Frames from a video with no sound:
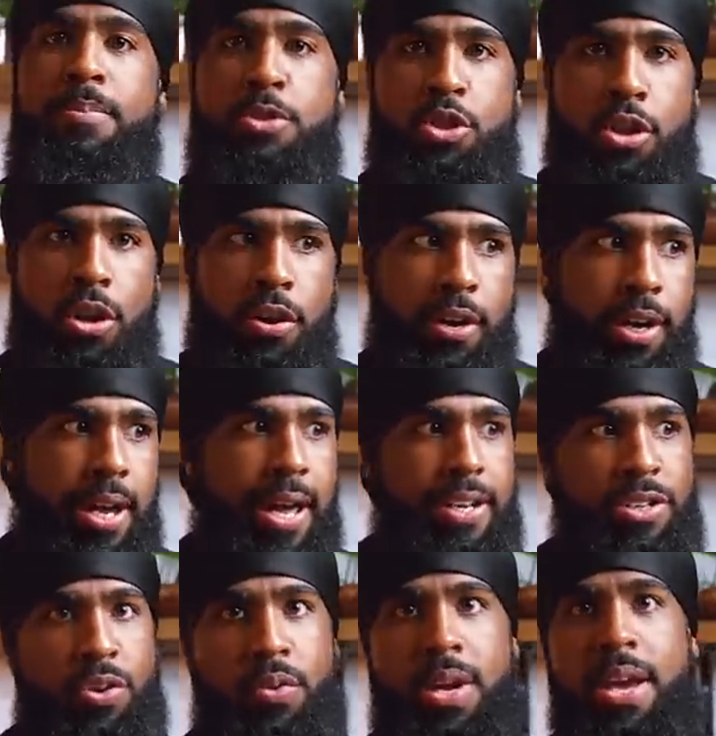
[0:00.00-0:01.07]
I'm sorry, I
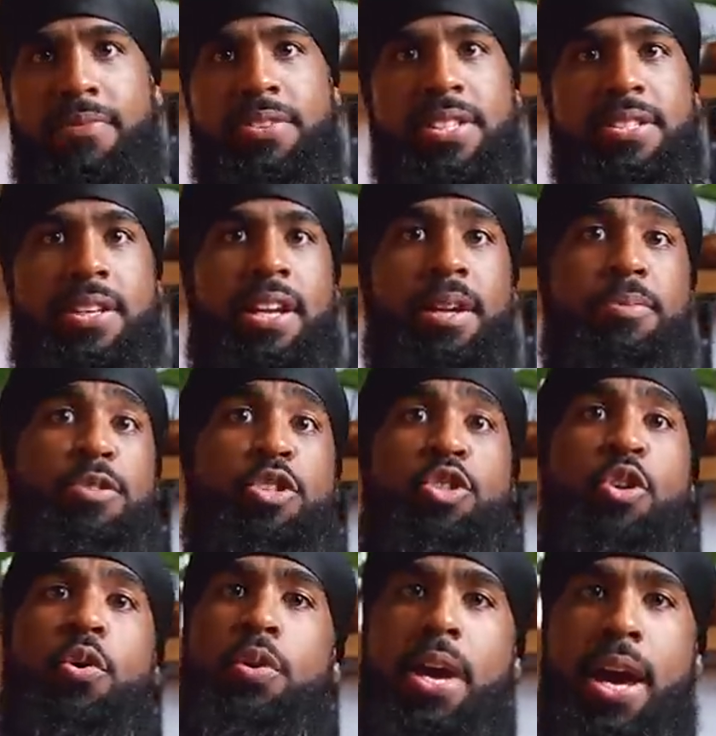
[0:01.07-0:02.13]
don't have this set up to
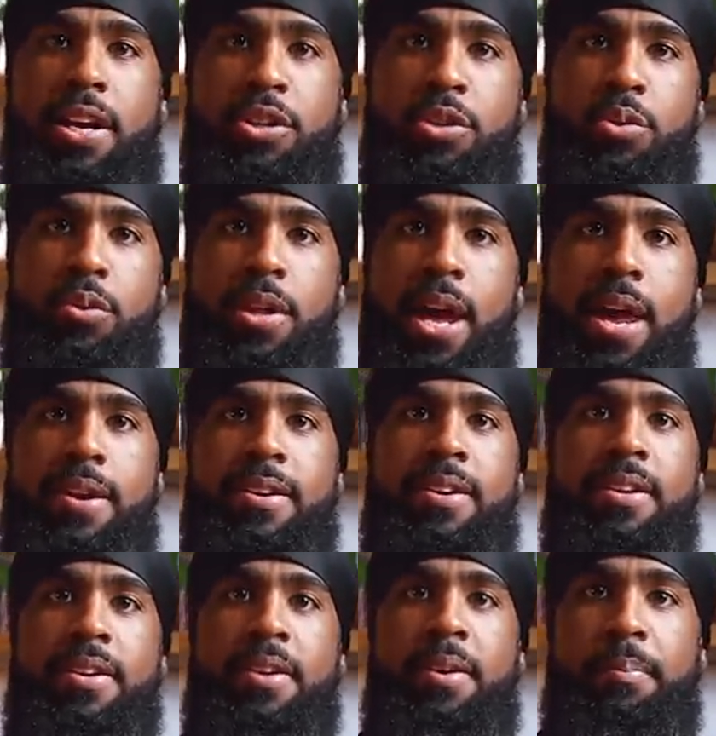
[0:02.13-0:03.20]
show you how to do that,
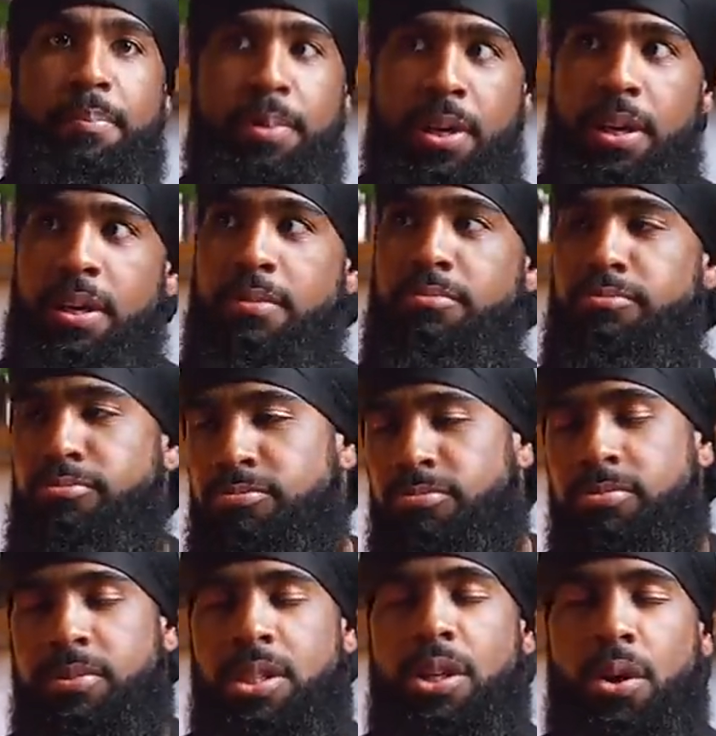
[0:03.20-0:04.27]
but
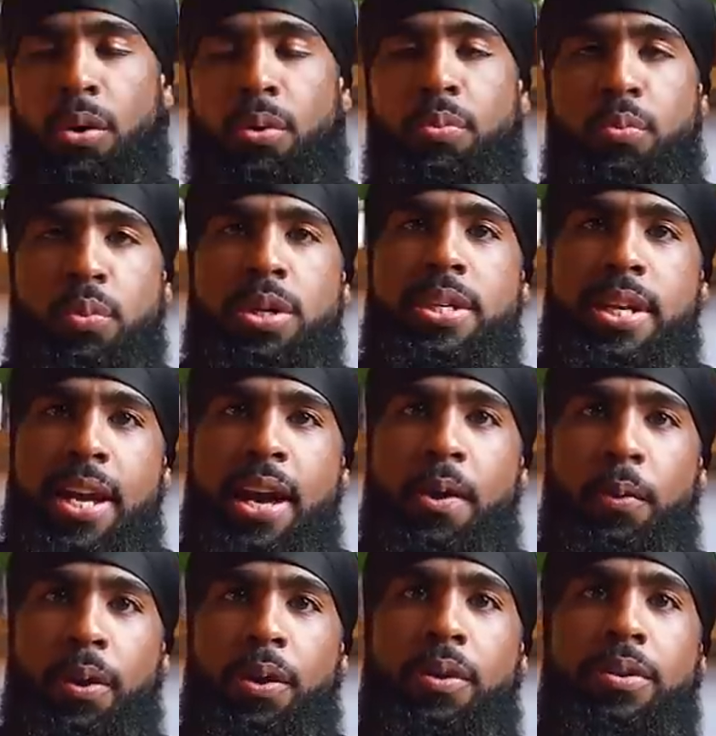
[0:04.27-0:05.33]
you know, one day I
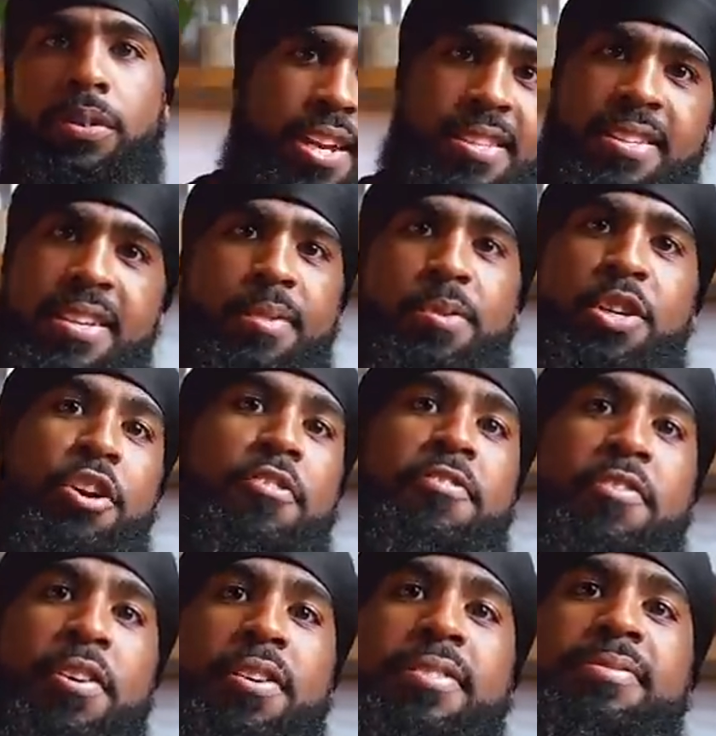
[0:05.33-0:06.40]
will, and it's gonna be your
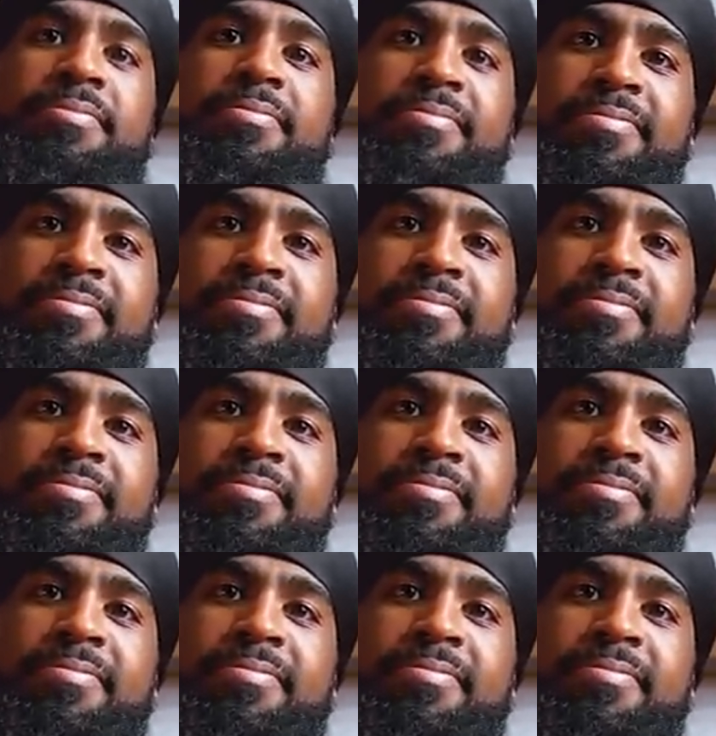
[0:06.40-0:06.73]
fault